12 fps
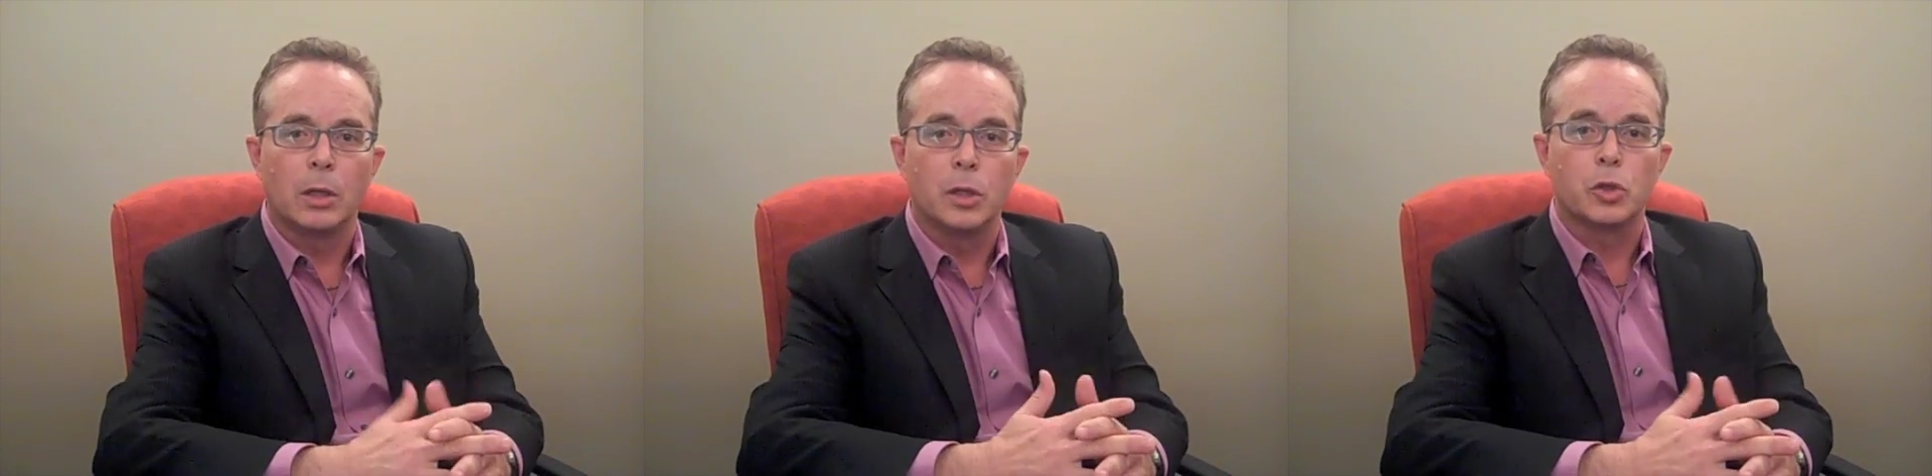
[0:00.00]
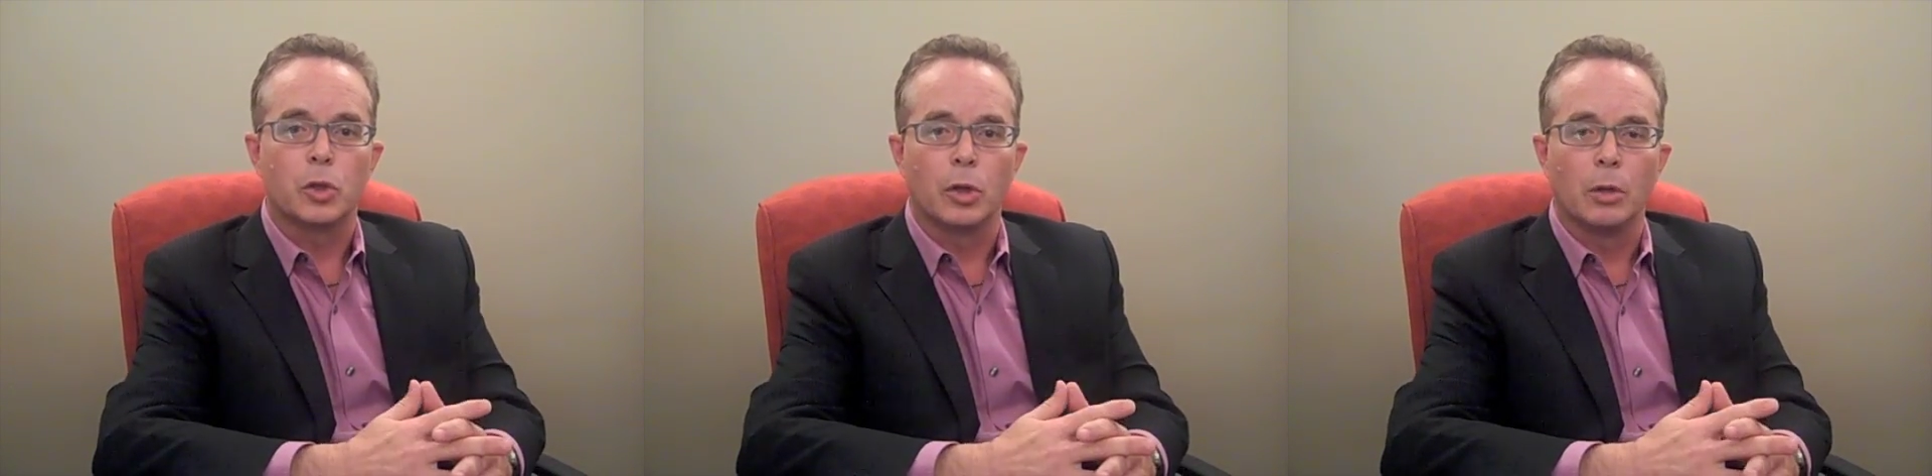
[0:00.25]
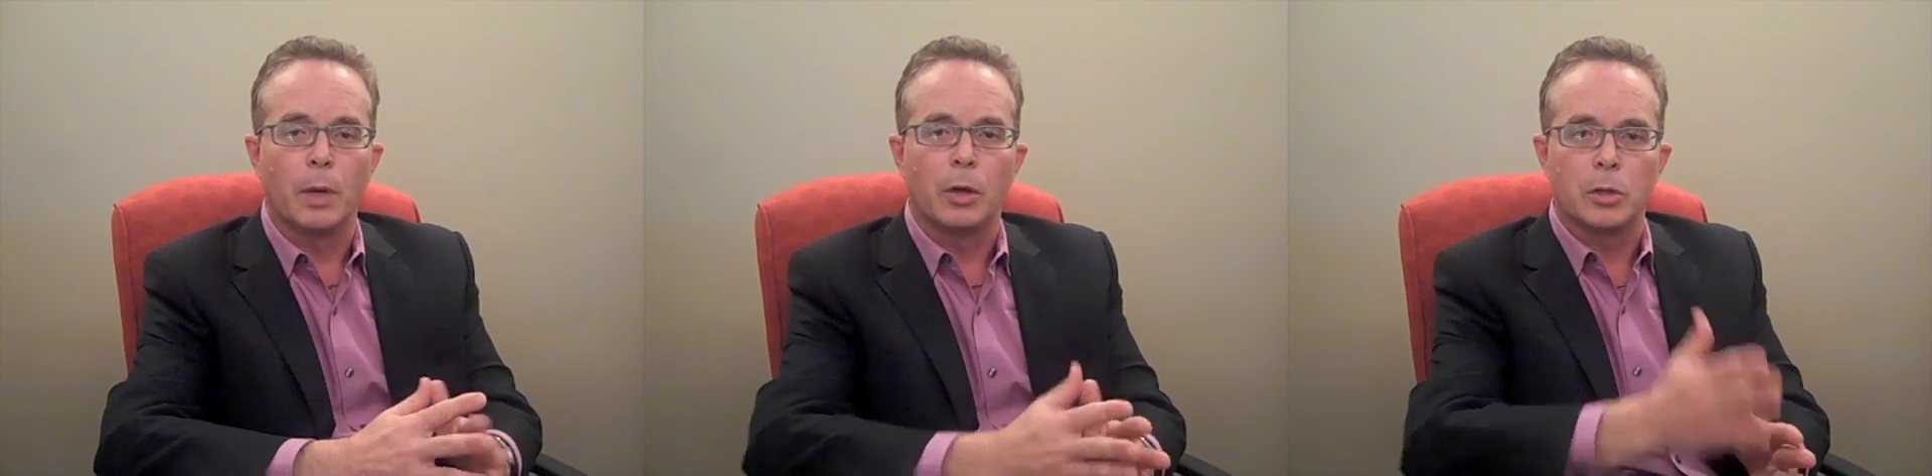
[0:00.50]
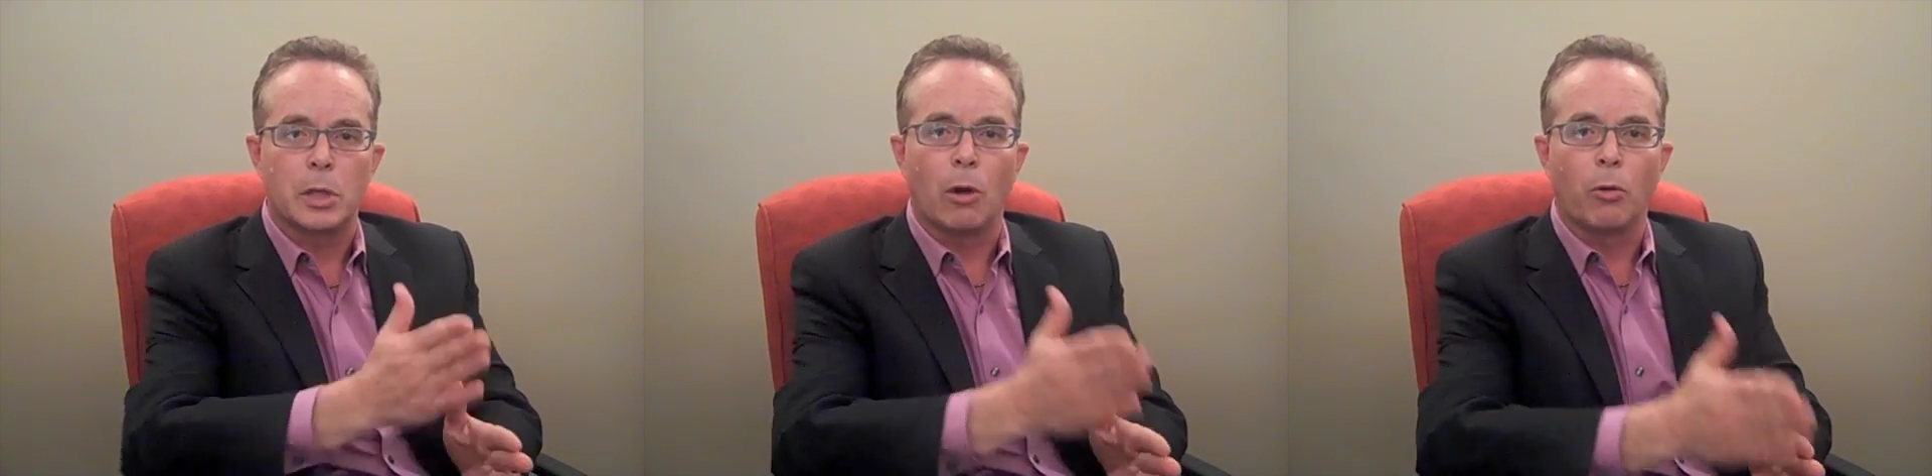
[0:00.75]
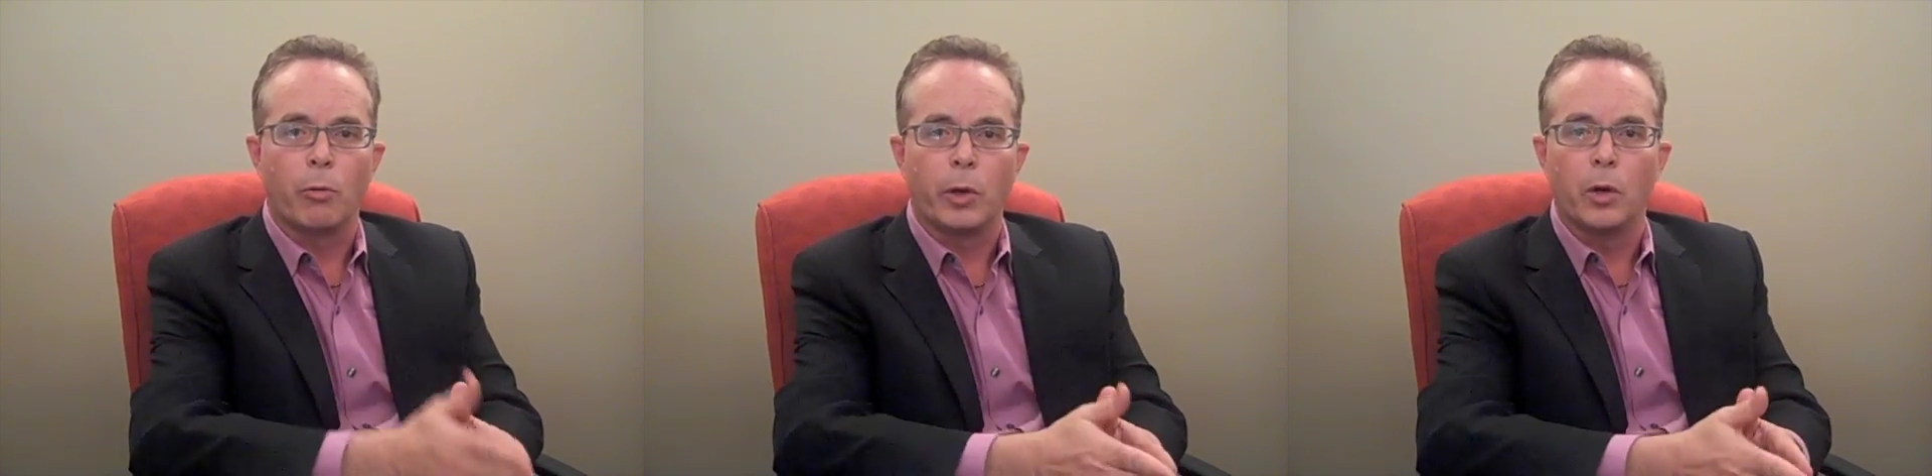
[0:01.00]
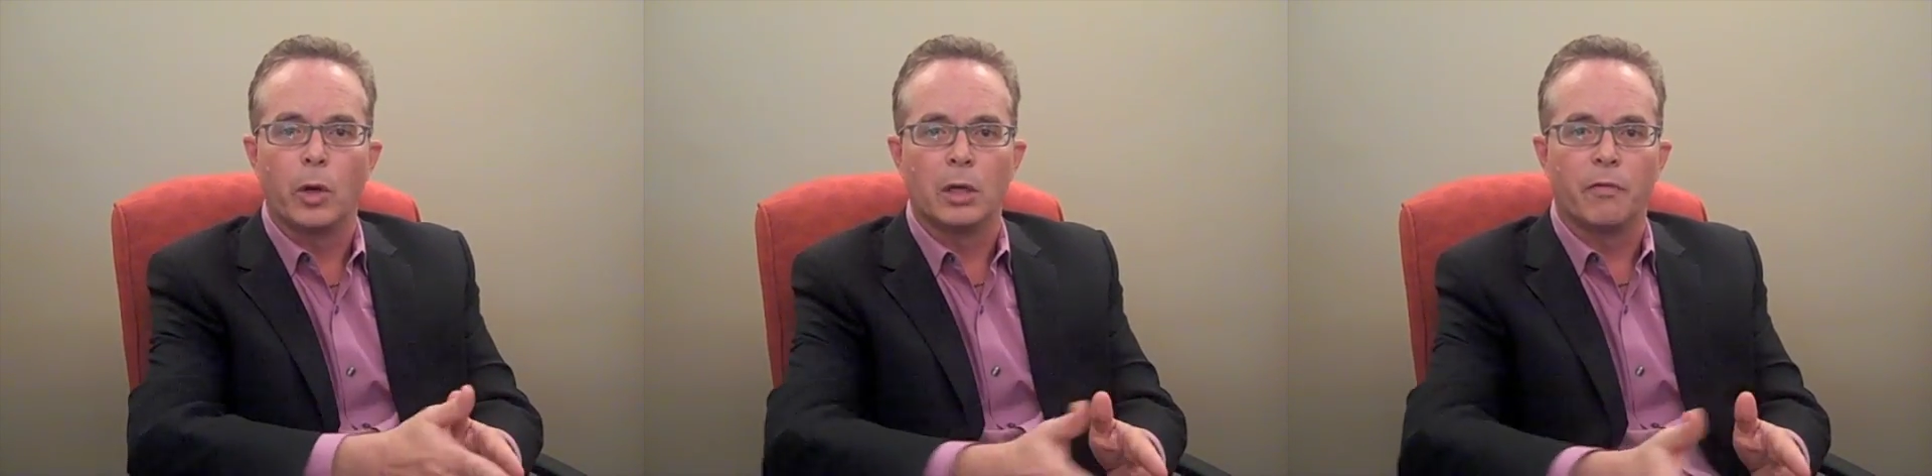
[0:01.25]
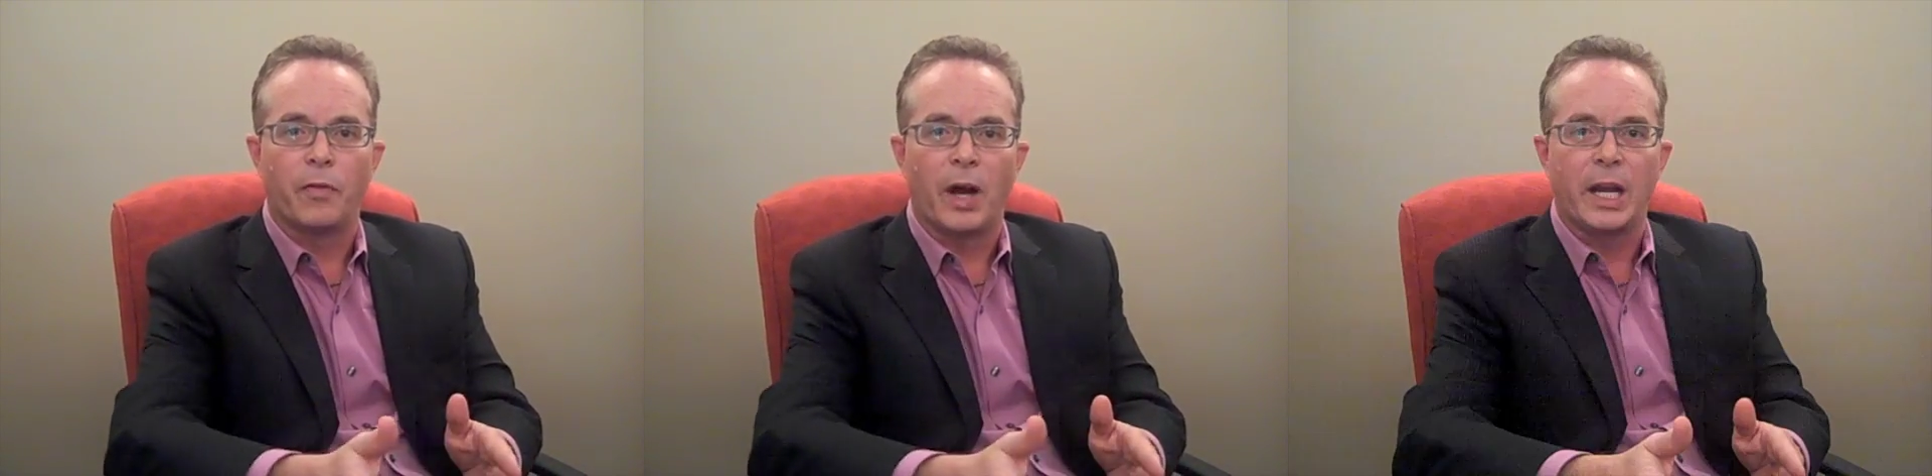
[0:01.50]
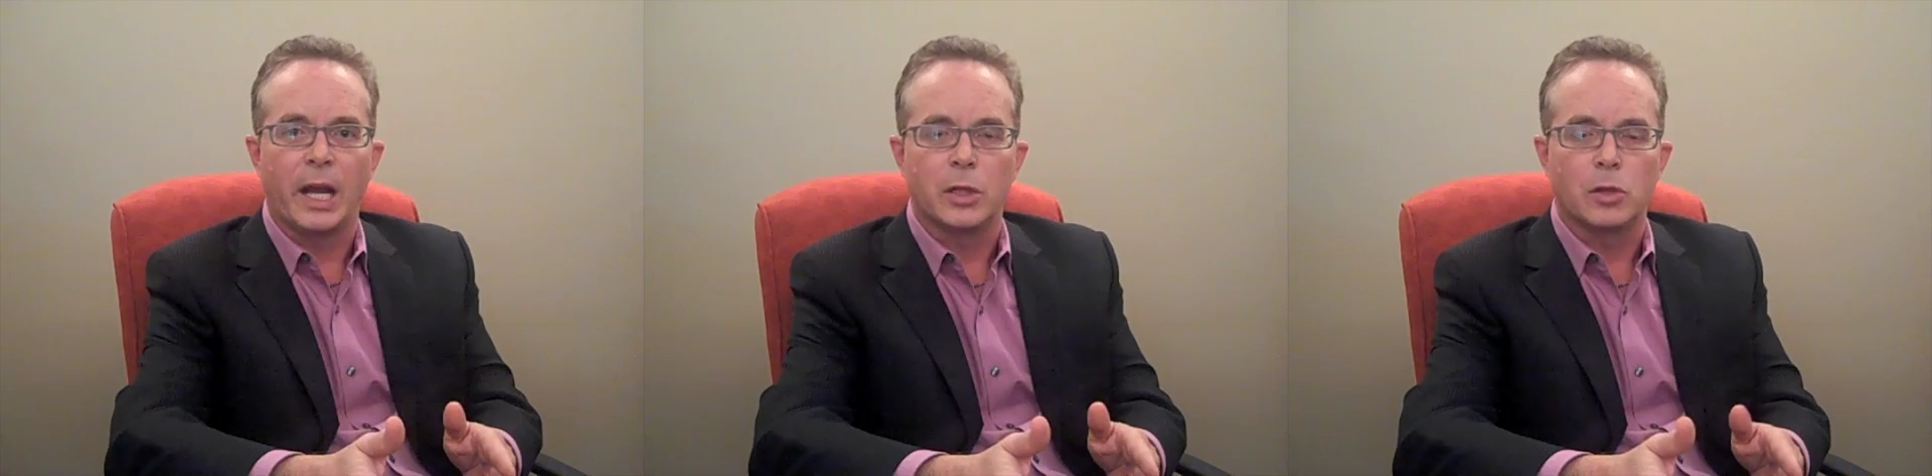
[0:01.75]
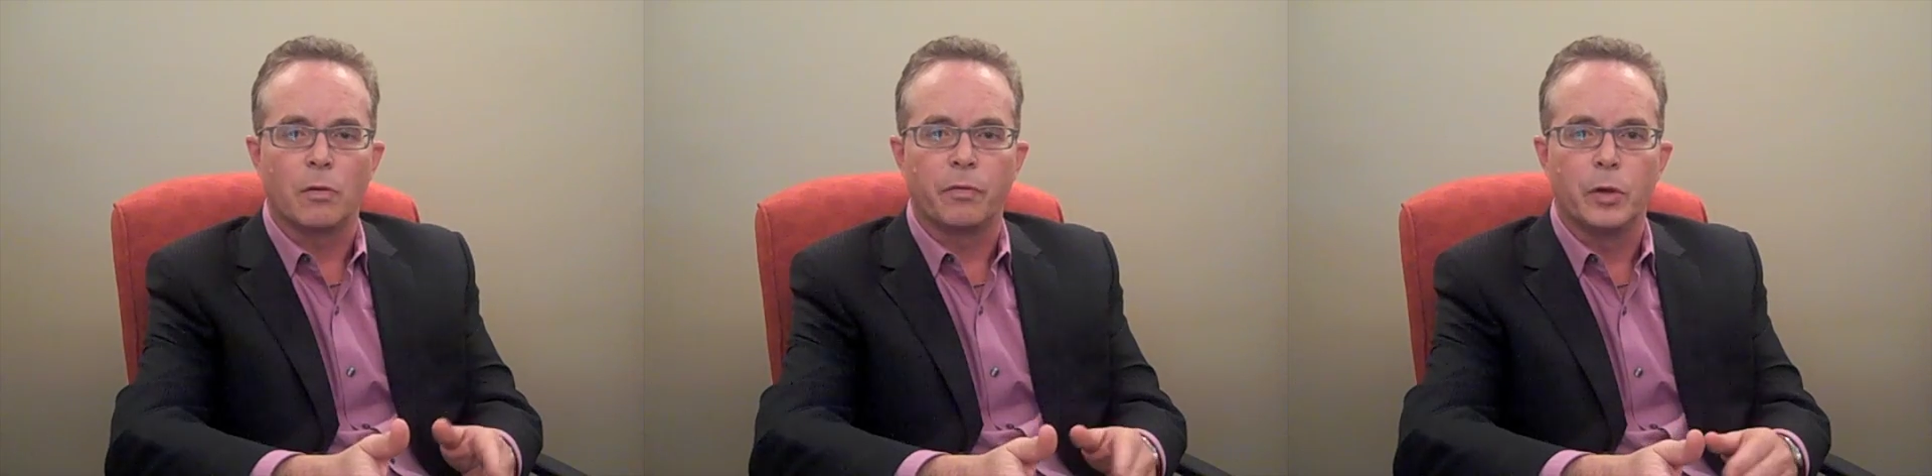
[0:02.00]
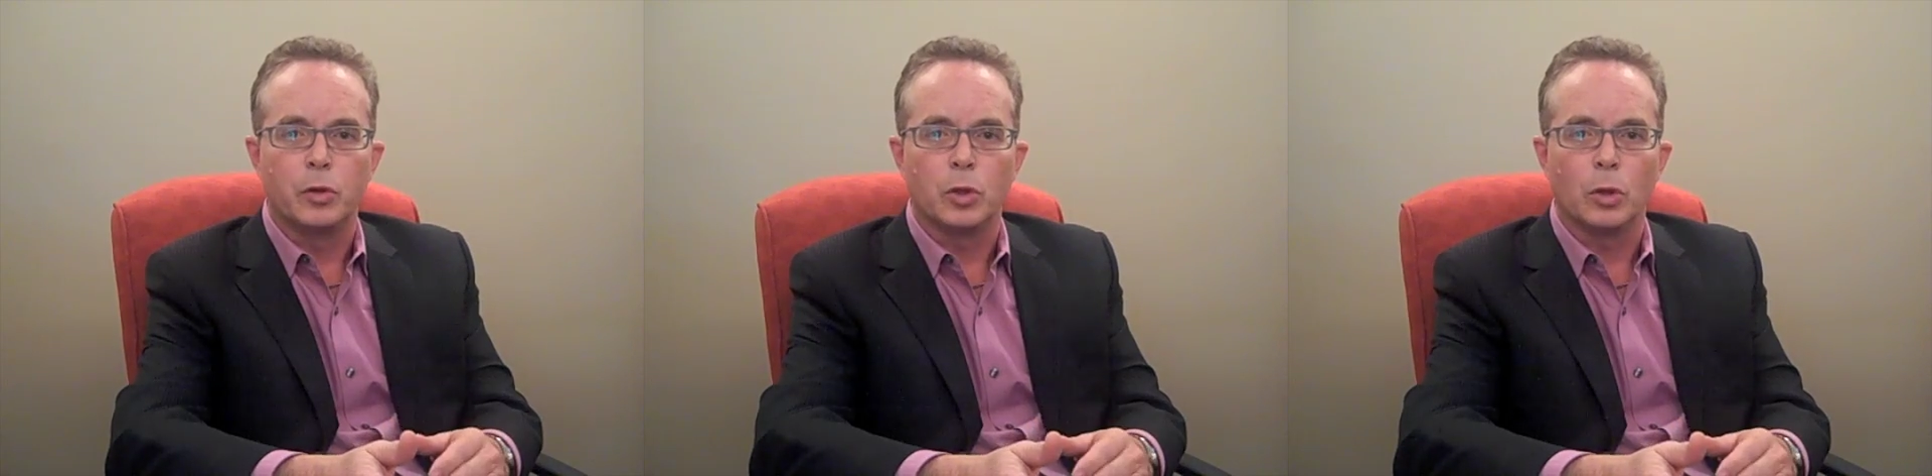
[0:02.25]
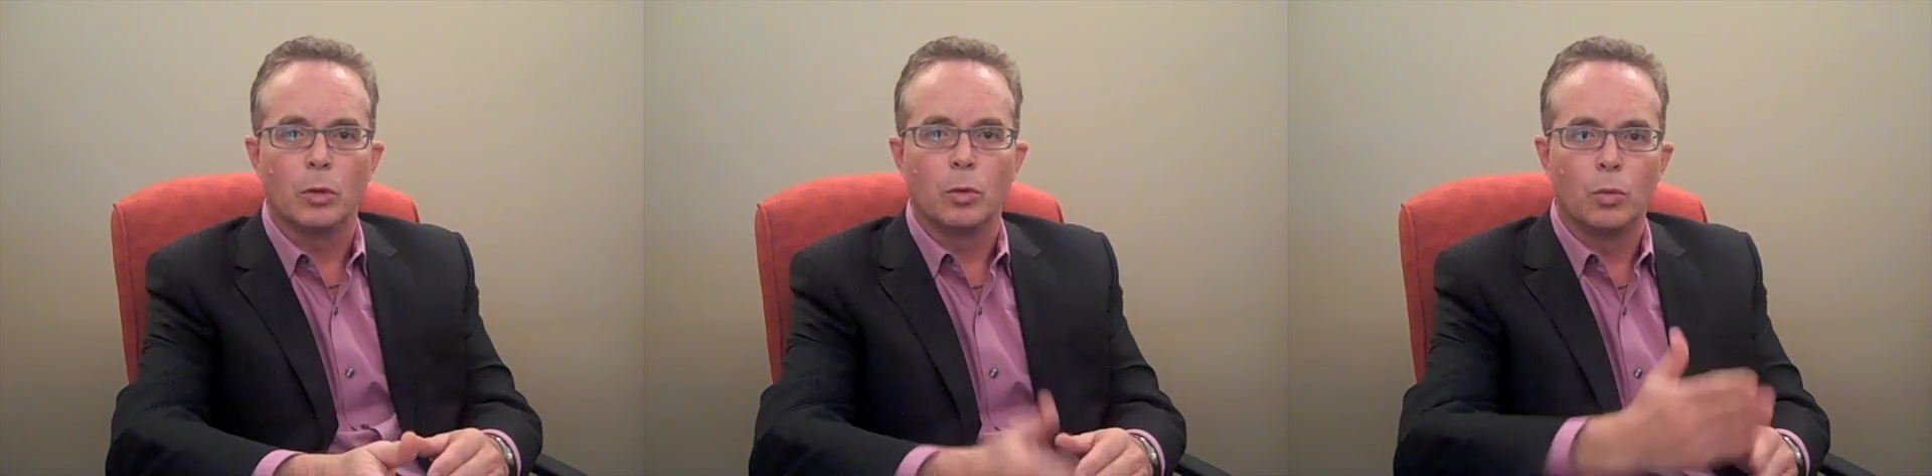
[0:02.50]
concerned about is how are we going to finance our future.